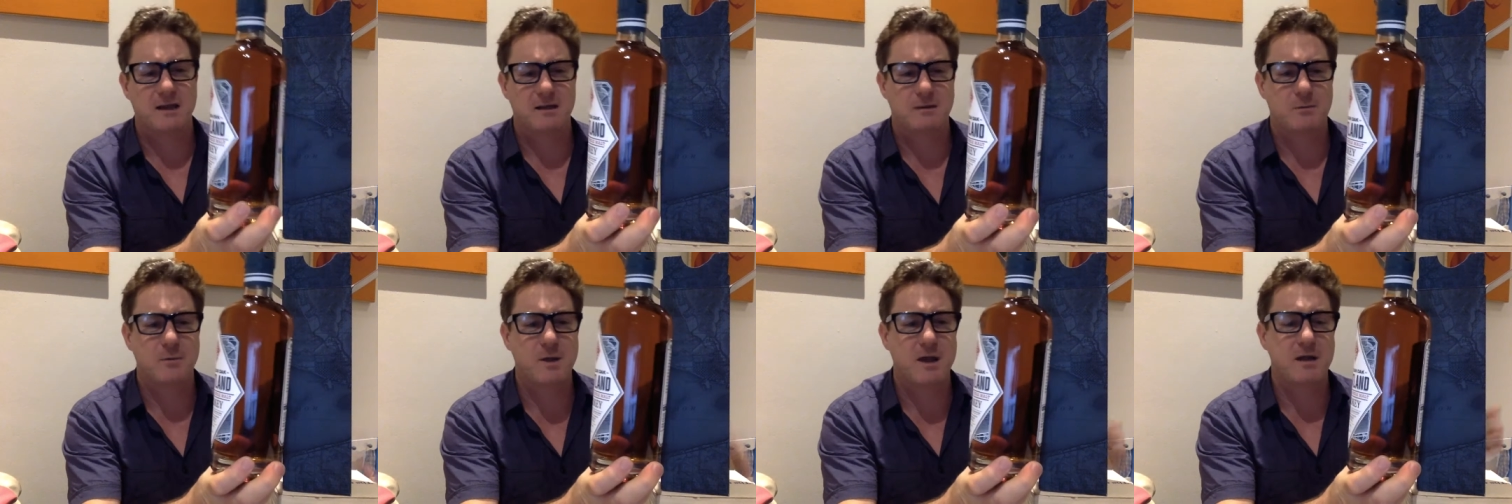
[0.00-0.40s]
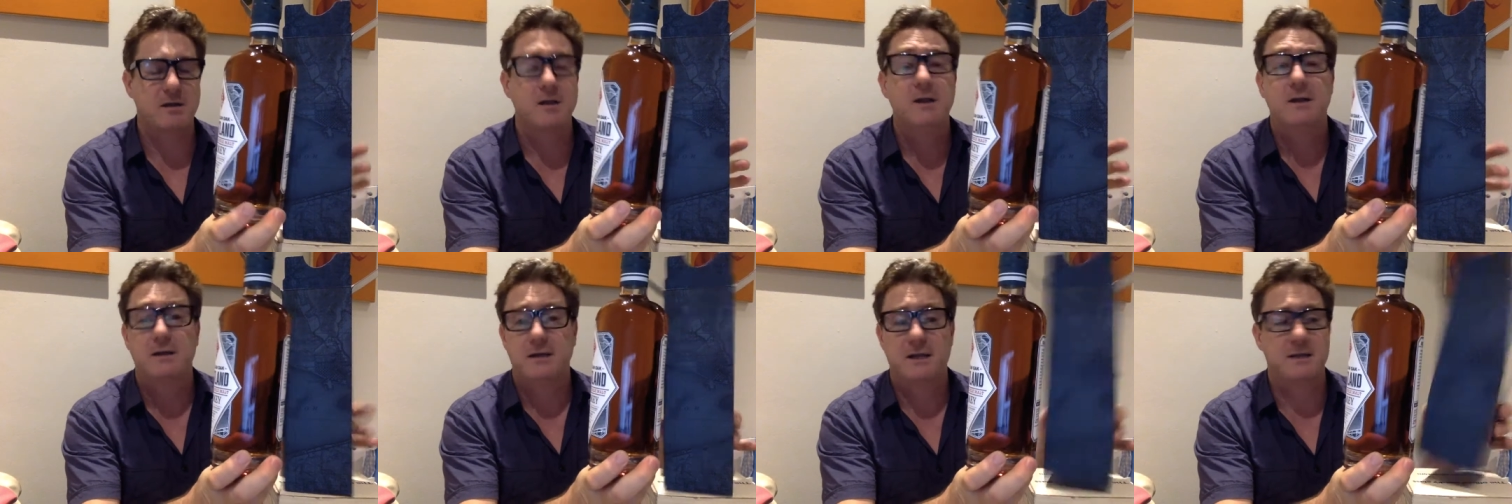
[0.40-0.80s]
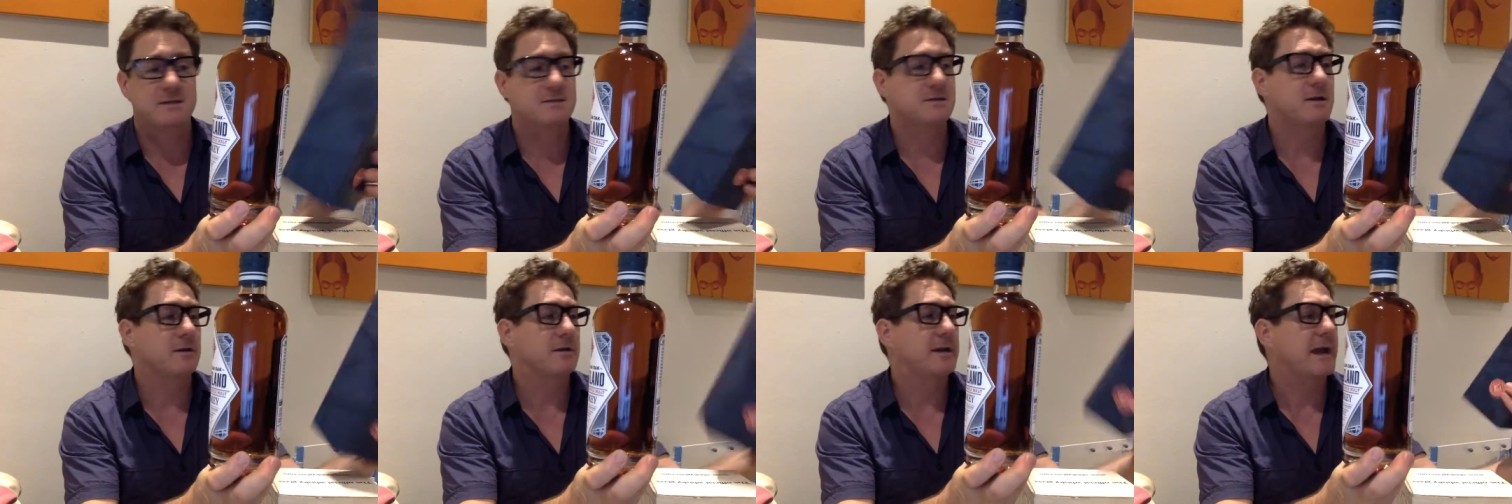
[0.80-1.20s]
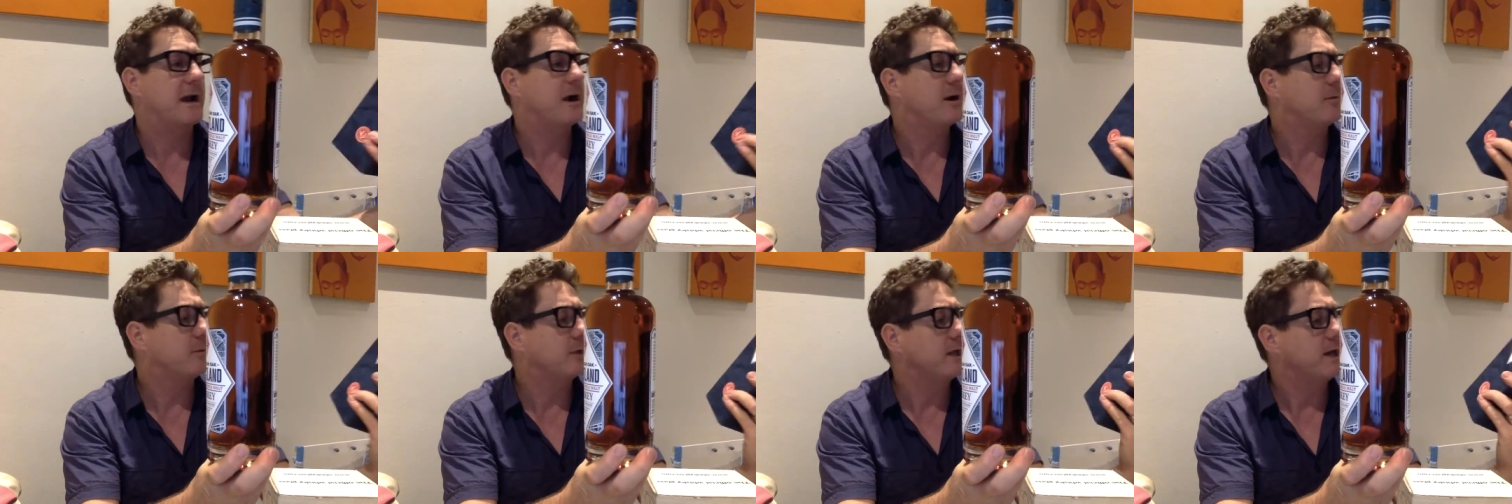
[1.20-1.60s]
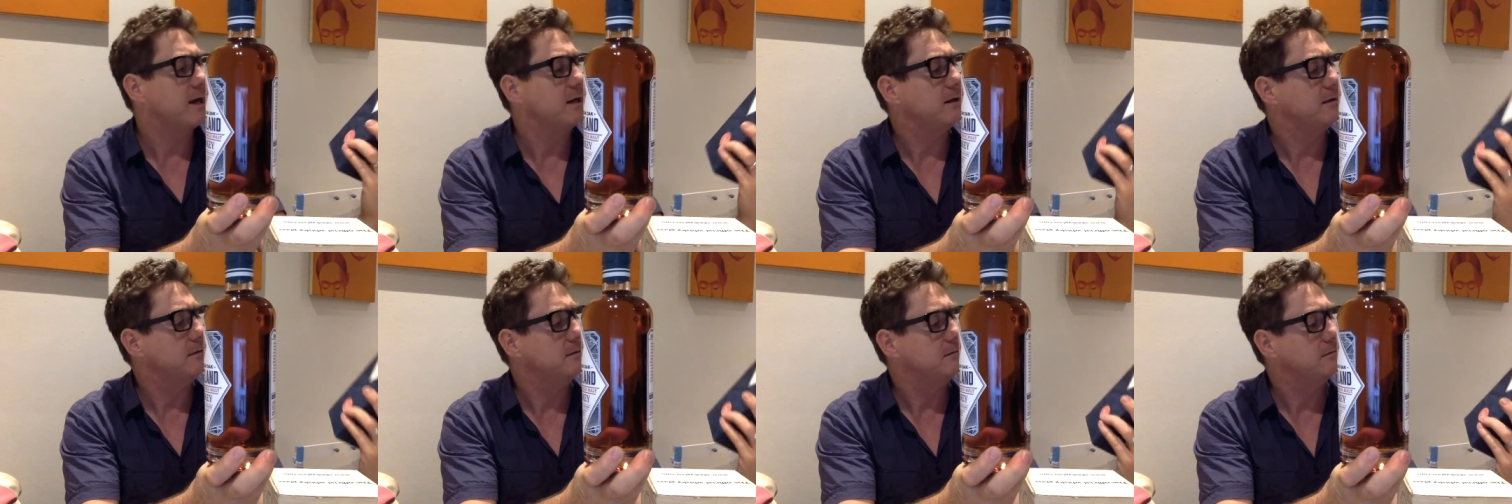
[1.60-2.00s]
Wow. Now there's no caramel
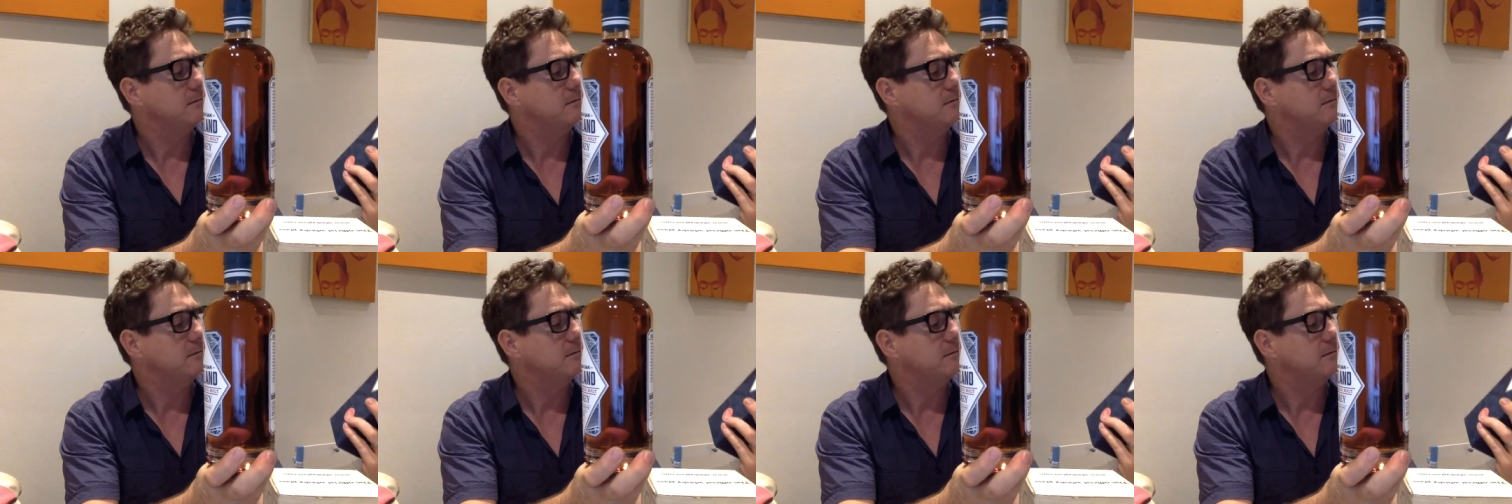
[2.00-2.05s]
added.